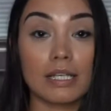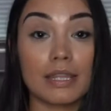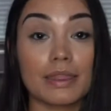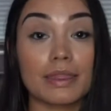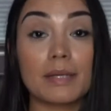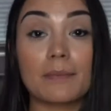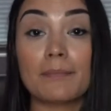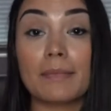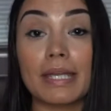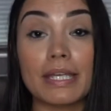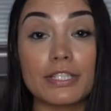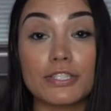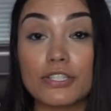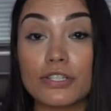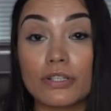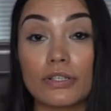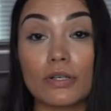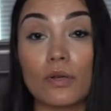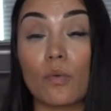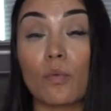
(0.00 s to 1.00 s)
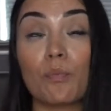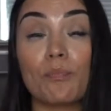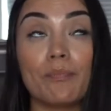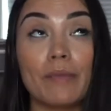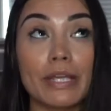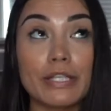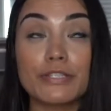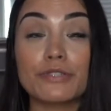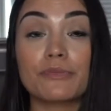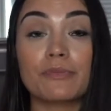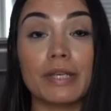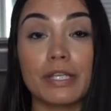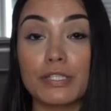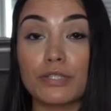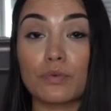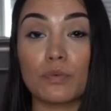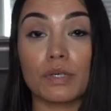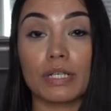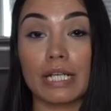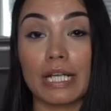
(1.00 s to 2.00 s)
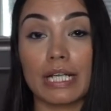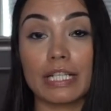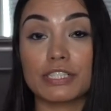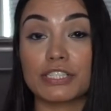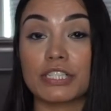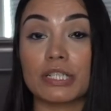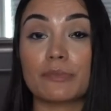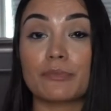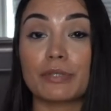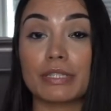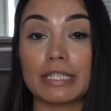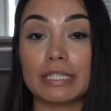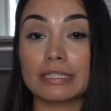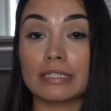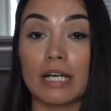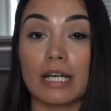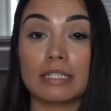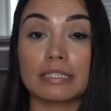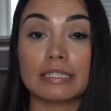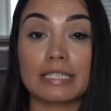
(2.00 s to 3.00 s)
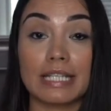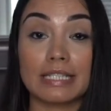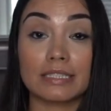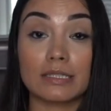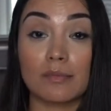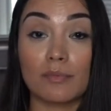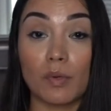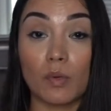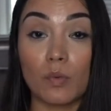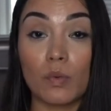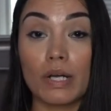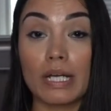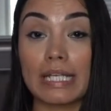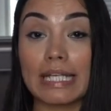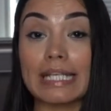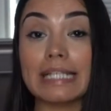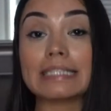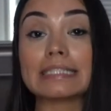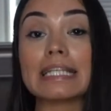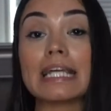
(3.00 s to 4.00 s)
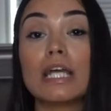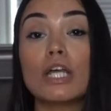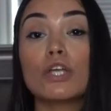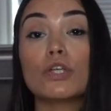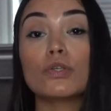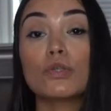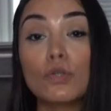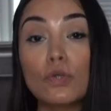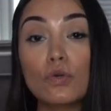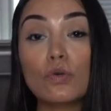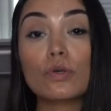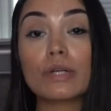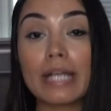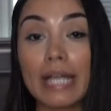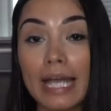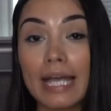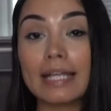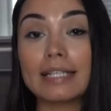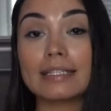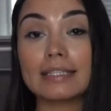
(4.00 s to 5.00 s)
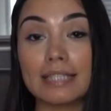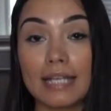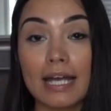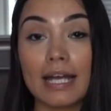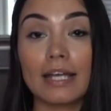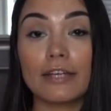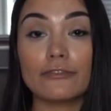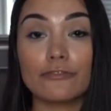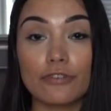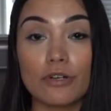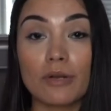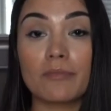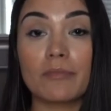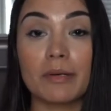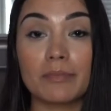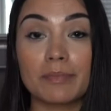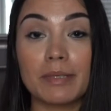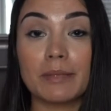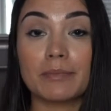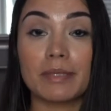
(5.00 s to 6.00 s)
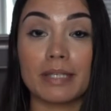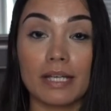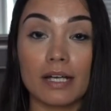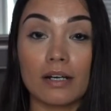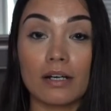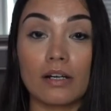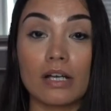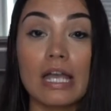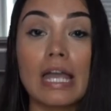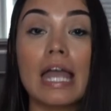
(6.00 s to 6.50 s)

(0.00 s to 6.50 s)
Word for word: The major one, and I should have put this honestly as number one, is you can die from a BBL.